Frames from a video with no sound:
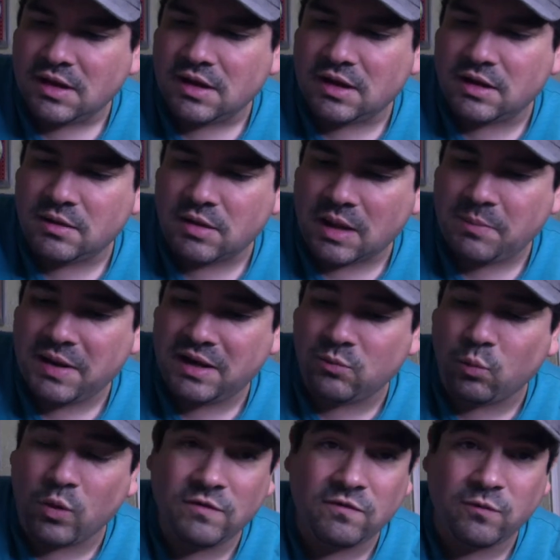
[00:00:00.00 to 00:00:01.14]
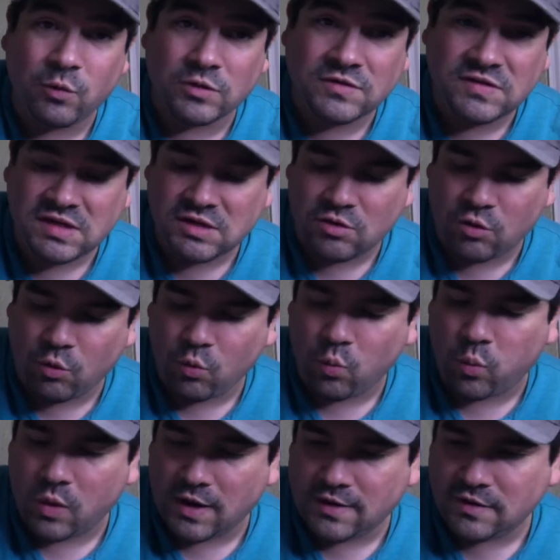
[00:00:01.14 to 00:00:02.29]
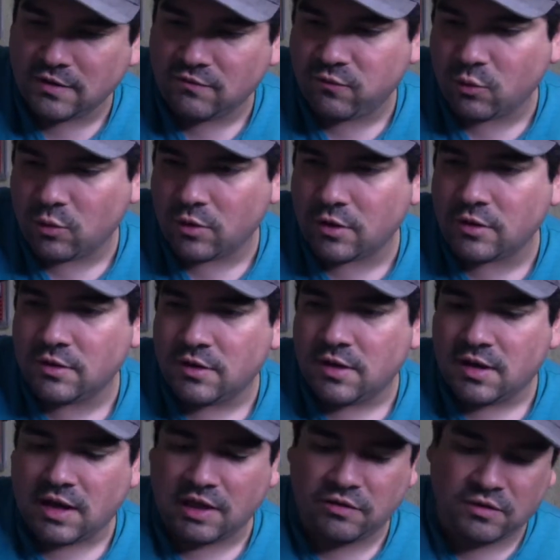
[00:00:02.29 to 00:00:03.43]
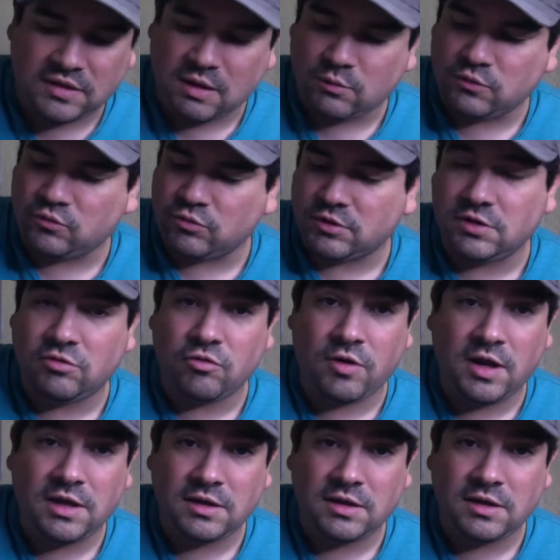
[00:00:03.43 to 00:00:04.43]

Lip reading: I paid $114.01 for. I thought that was really great,